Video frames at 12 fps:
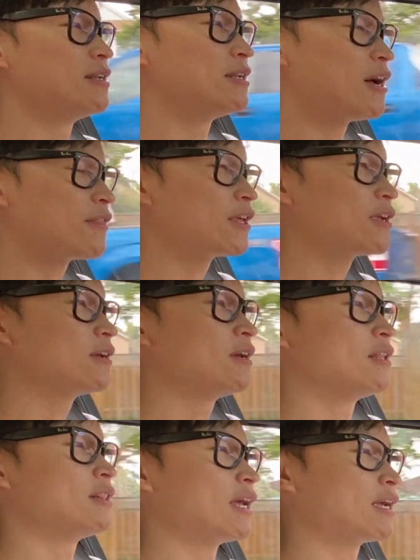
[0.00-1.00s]
nothing
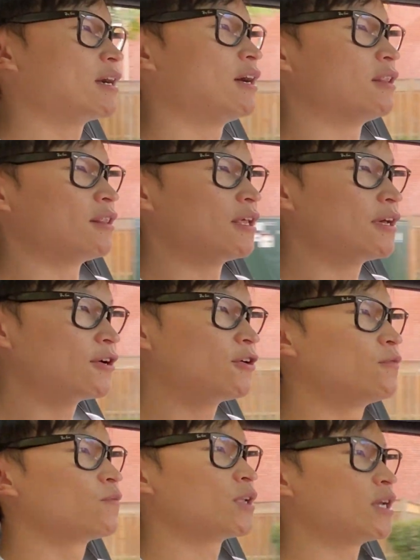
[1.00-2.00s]
like a
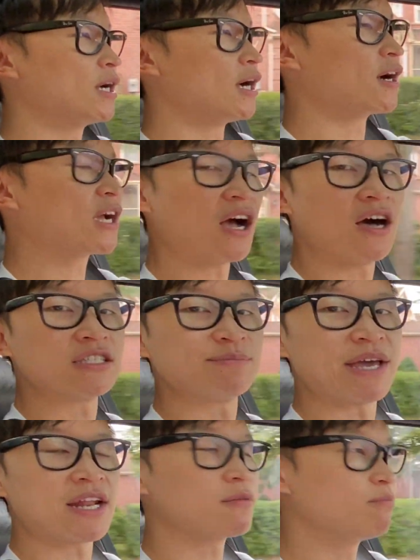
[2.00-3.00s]
little
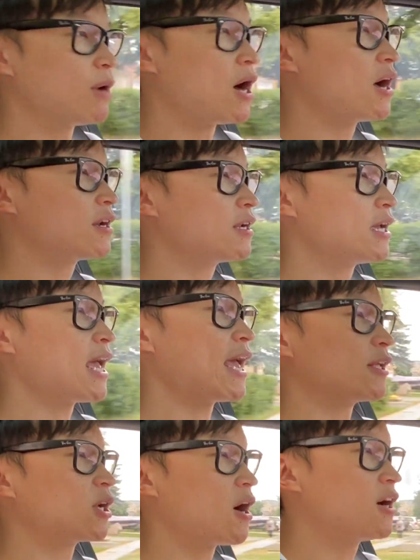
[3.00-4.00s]
cosmetic mod
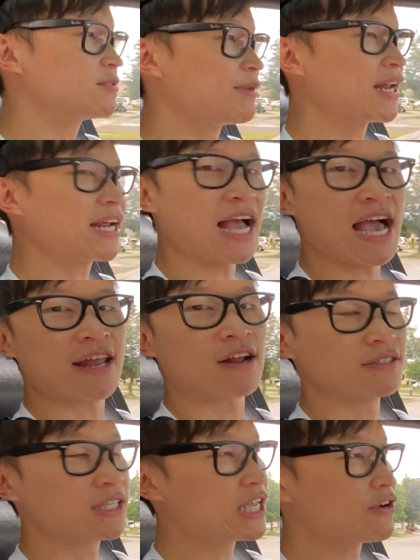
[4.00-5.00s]
and cosmetic
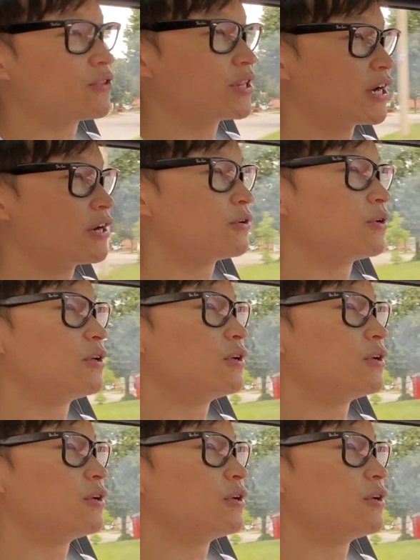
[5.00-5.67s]
add-ons here and there